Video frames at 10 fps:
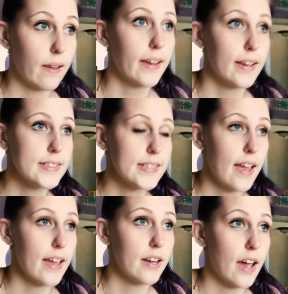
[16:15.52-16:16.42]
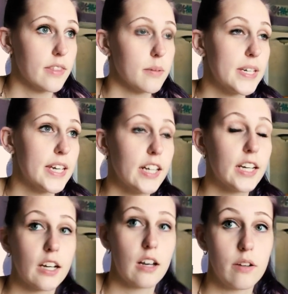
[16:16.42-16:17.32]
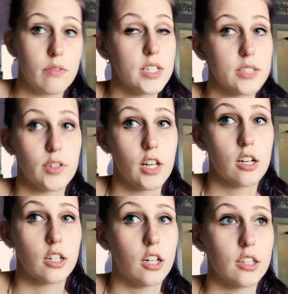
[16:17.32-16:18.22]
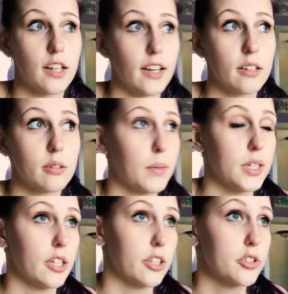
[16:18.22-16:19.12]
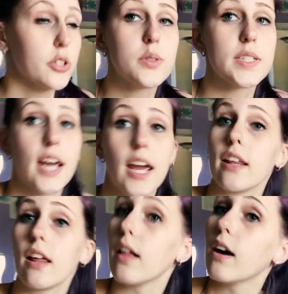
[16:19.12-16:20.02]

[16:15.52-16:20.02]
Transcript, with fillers: like I said at the beginning of this vlog on like Monday or Tuesday,